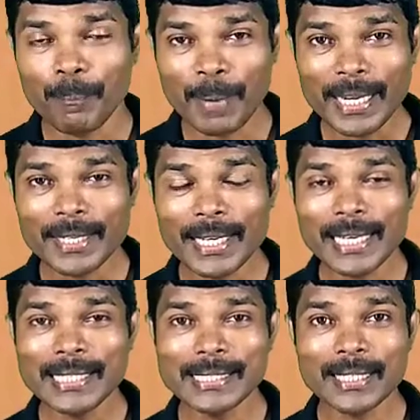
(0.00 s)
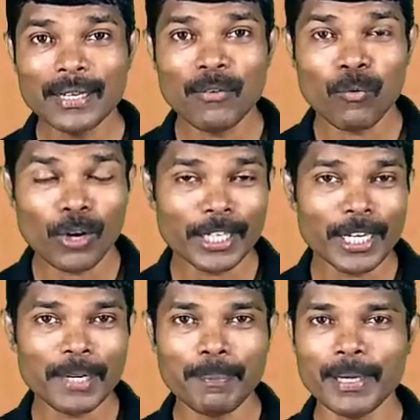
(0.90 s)
Paint is a water
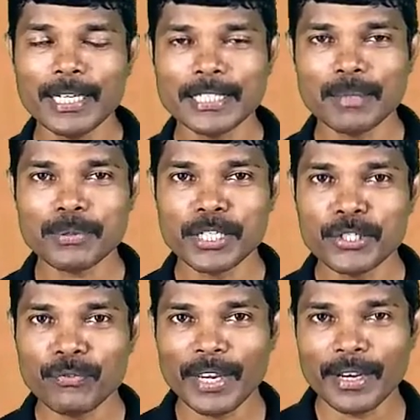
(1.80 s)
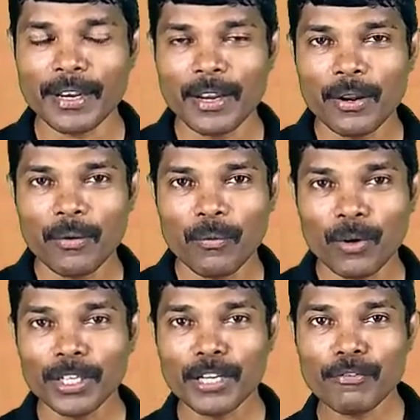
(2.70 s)
repellent substance. When
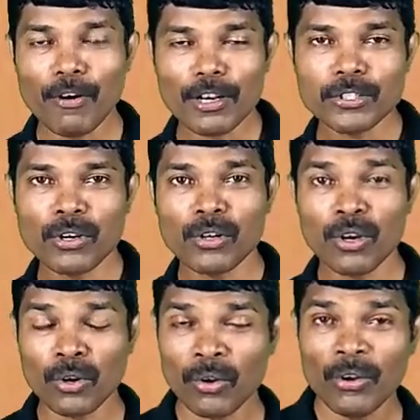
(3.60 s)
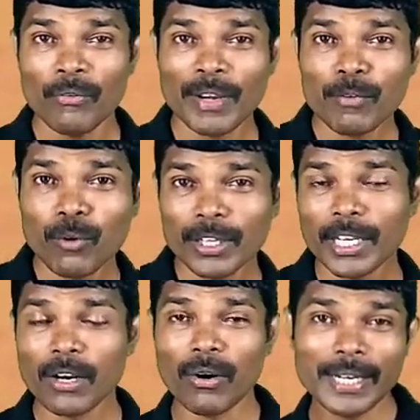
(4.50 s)
water falls on or when water
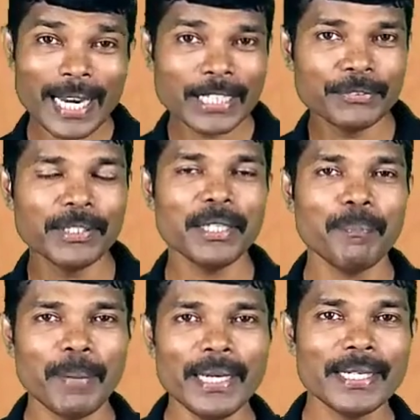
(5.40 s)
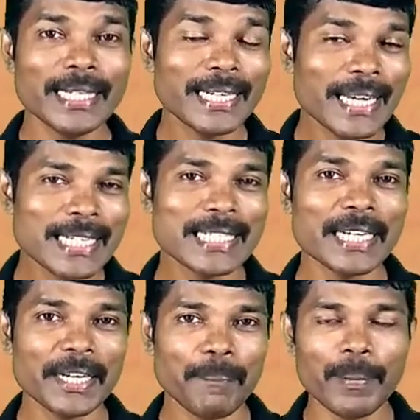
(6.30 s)
contacts with the paint, it gets
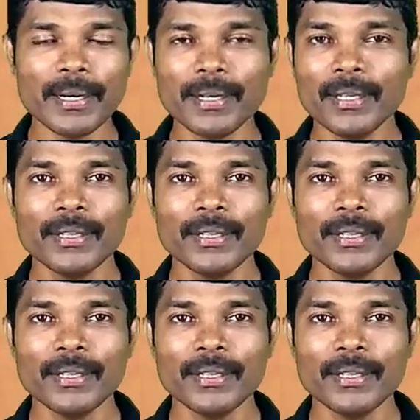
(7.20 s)
repelled.